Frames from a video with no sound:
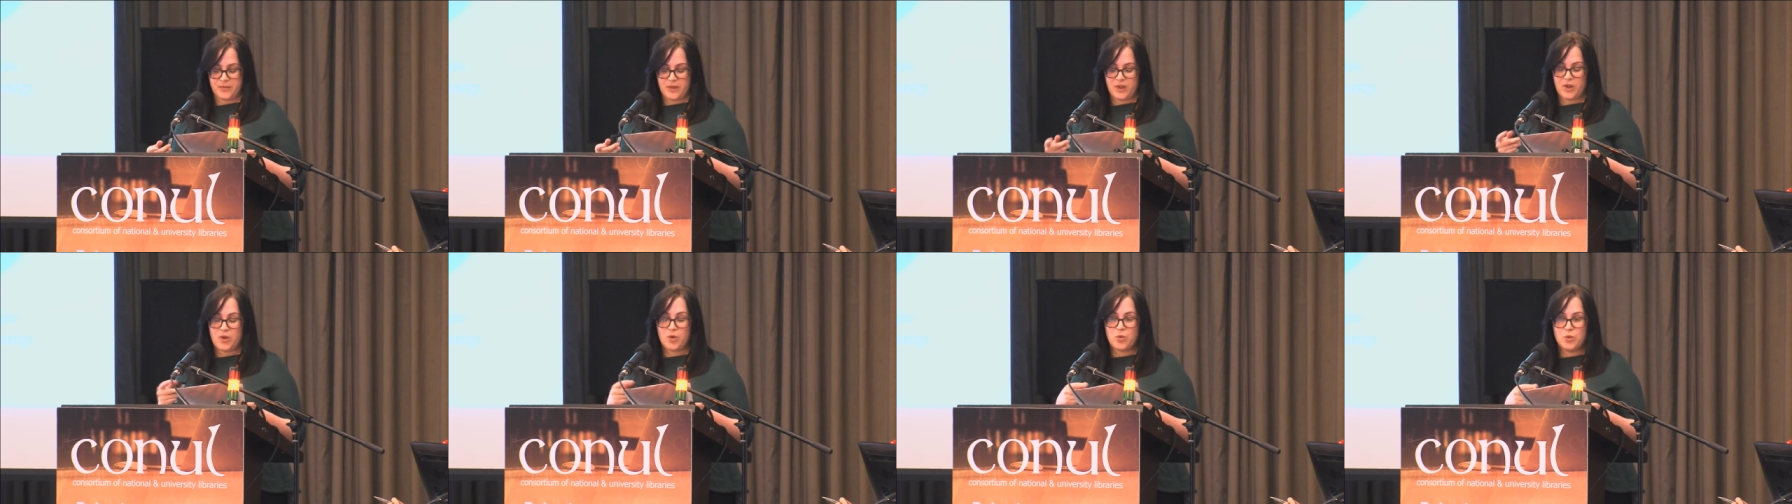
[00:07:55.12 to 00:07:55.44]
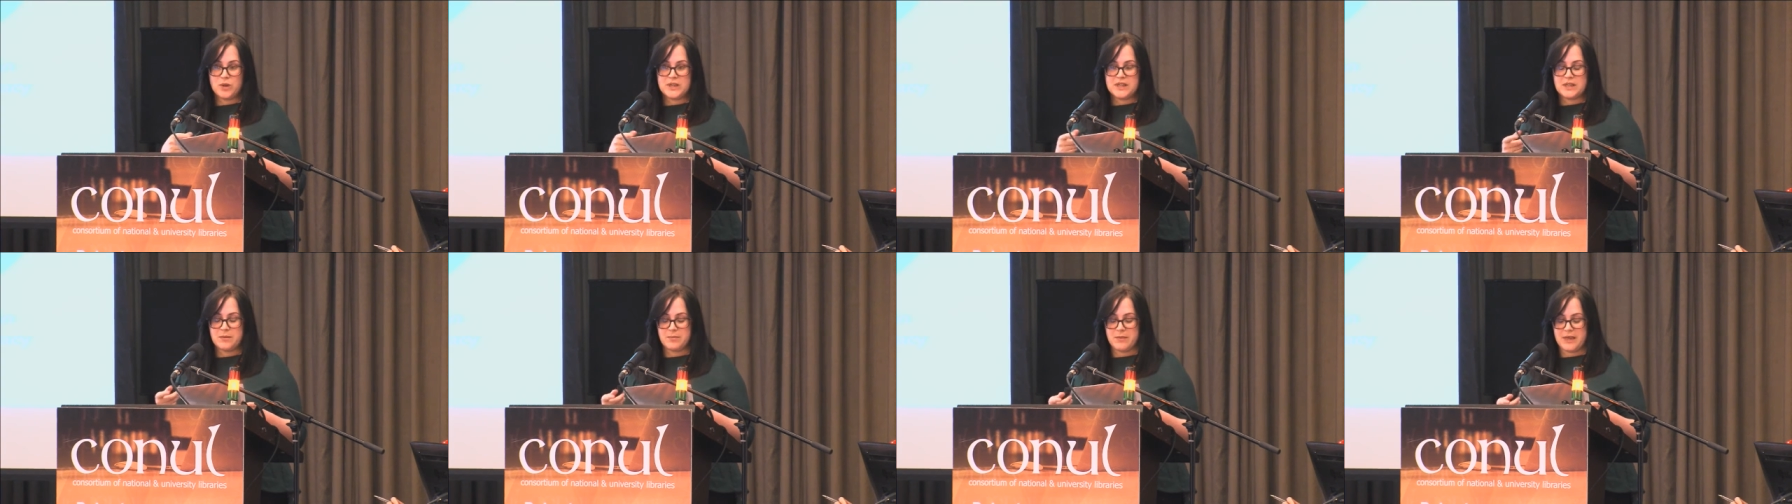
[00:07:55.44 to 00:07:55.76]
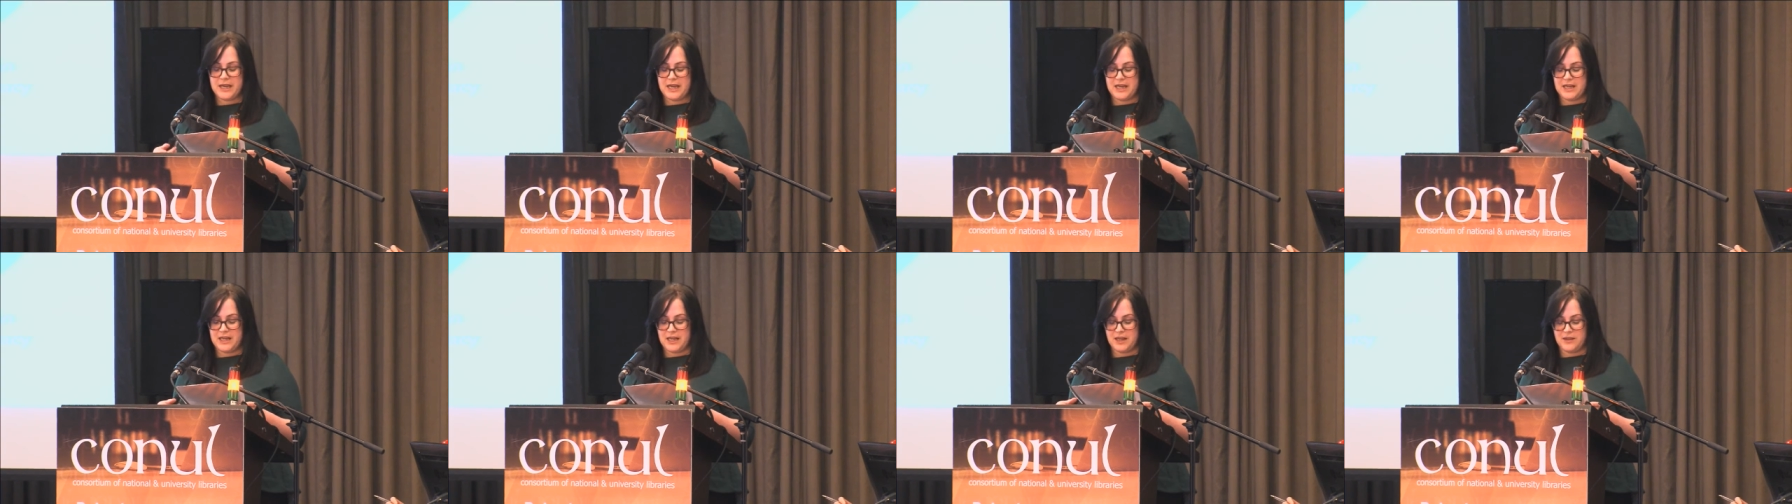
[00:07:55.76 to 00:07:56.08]
with the
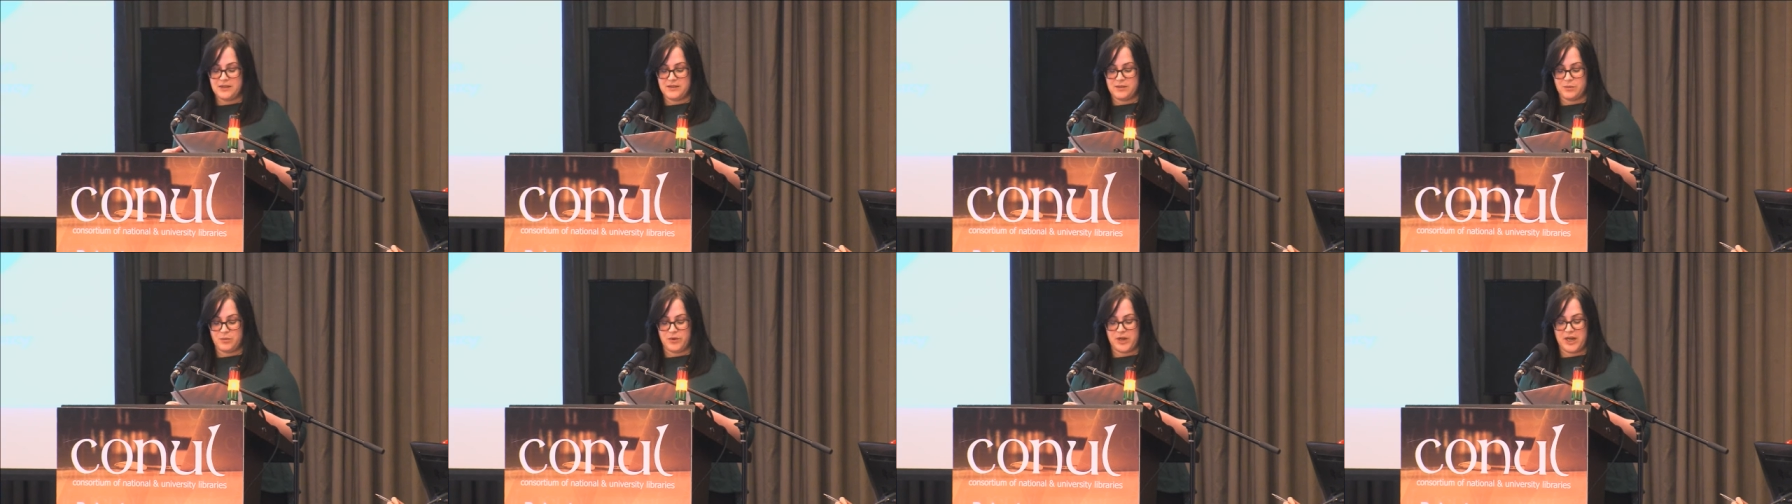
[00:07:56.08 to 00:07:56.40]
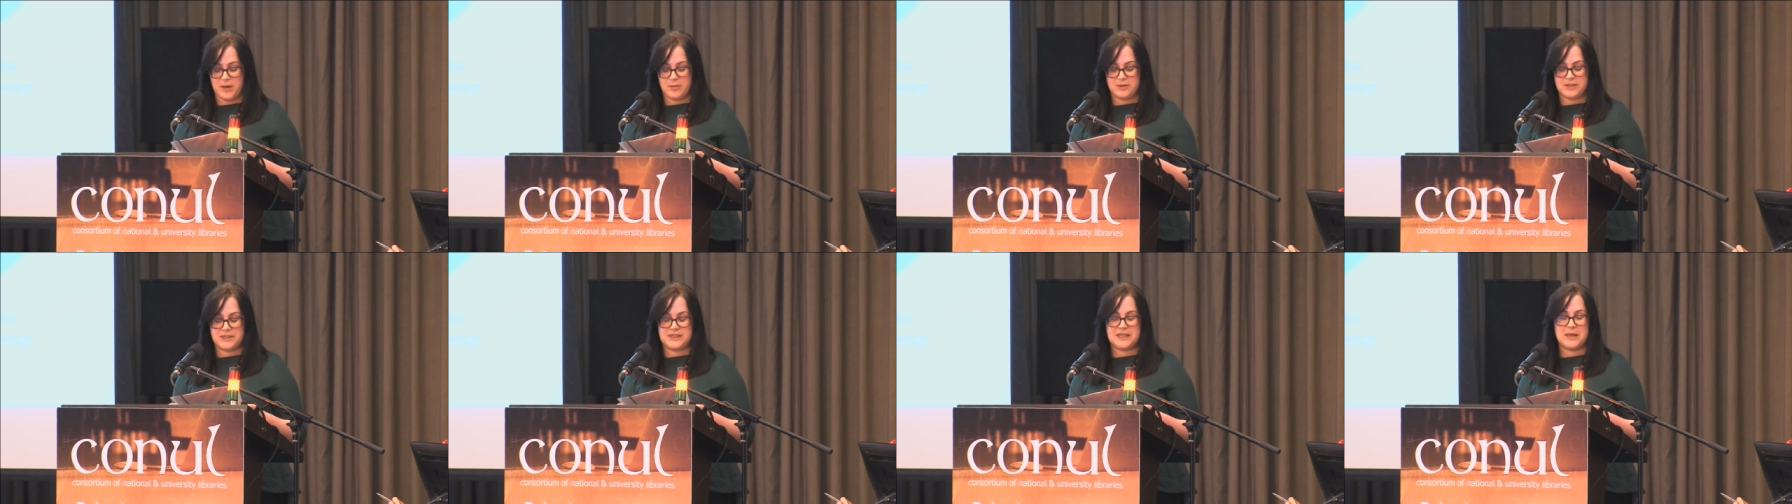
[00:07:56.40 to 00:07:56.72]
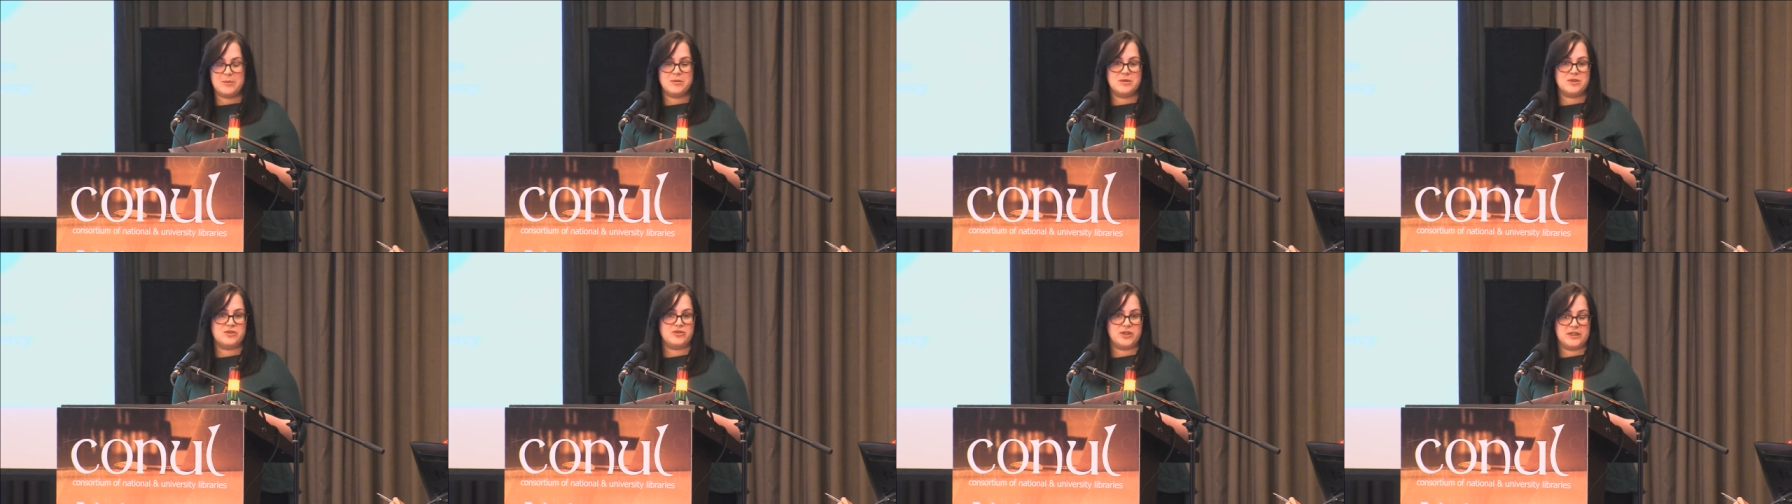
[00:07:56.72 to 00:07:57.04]
mailouts were able to
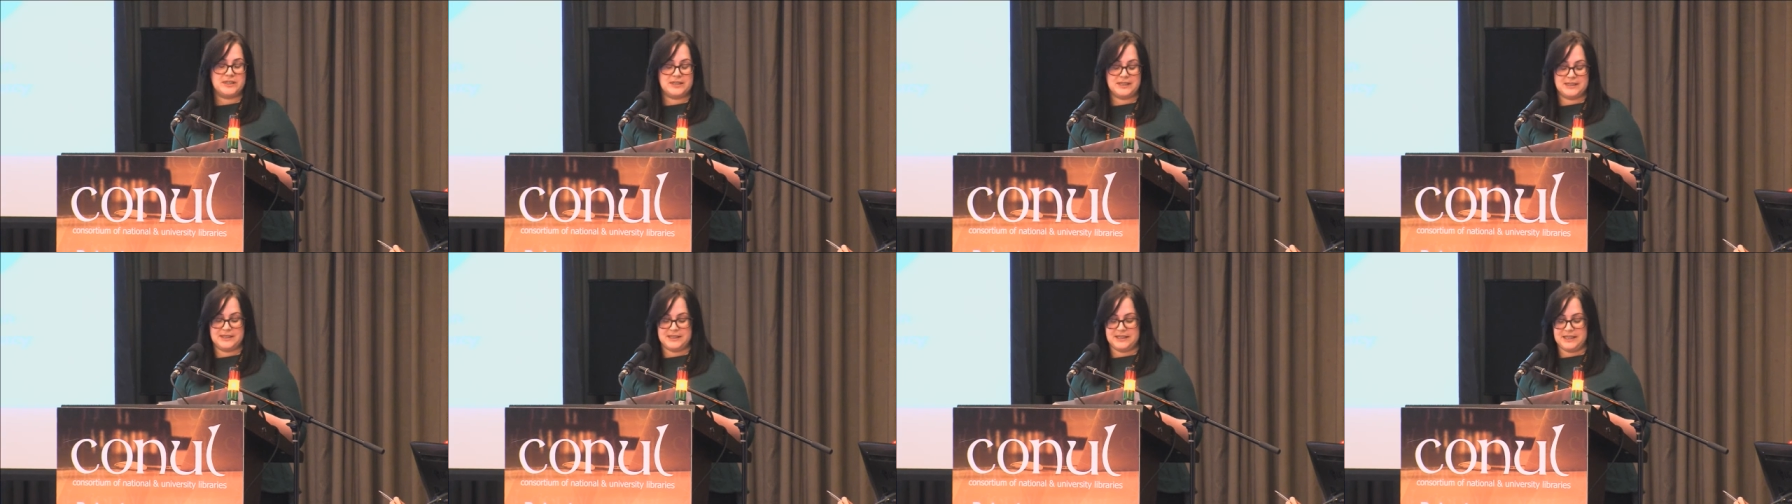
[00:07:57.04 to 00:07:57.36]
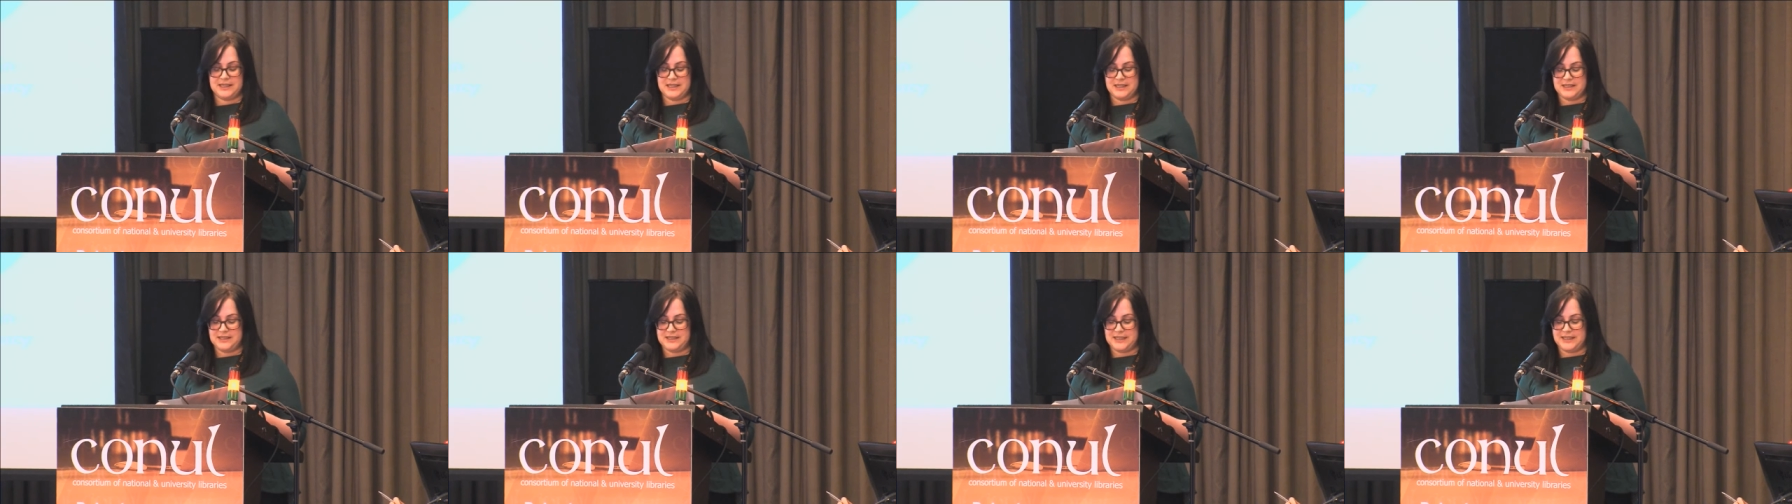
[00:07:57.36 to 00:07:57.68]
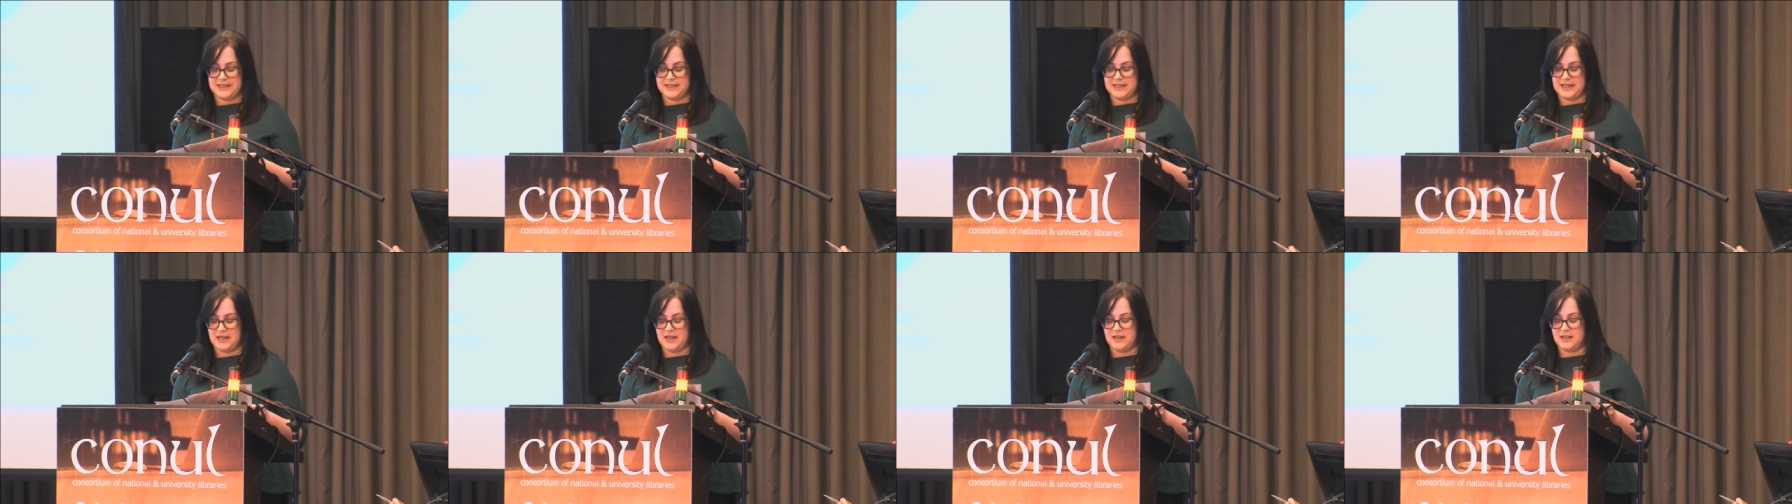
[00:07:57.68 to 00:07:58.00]
demonstrate the skills
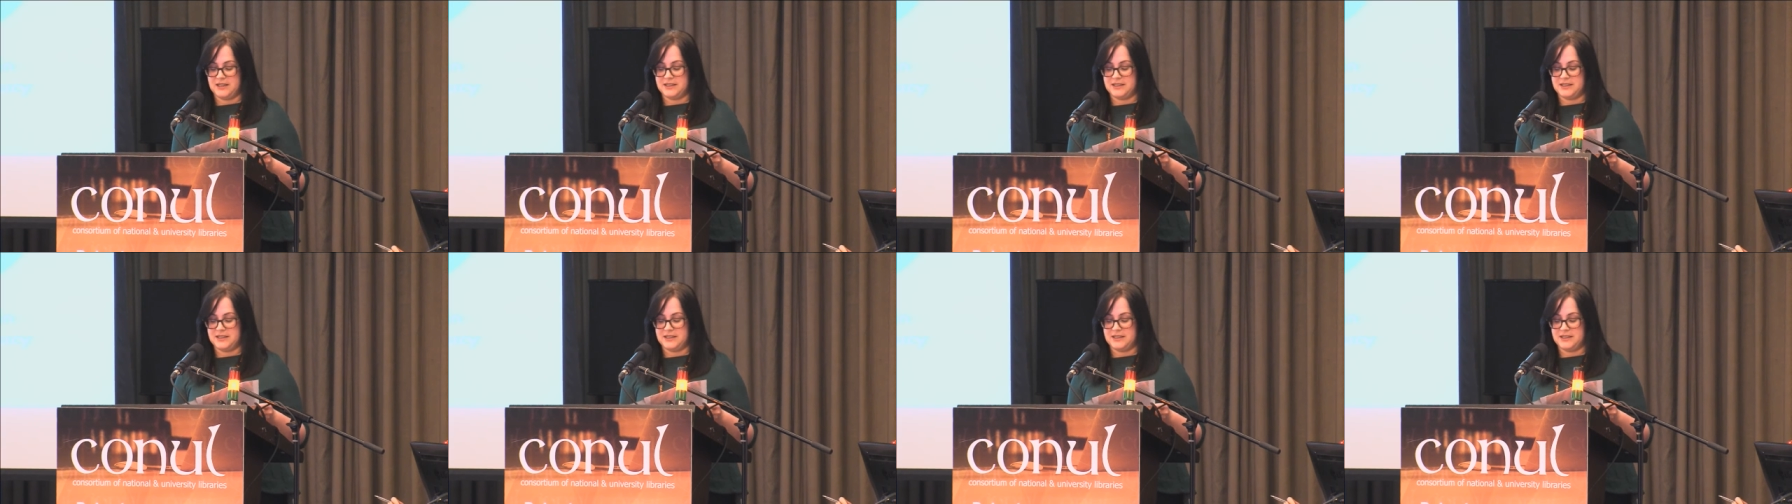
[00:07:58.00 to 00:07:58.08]
they'd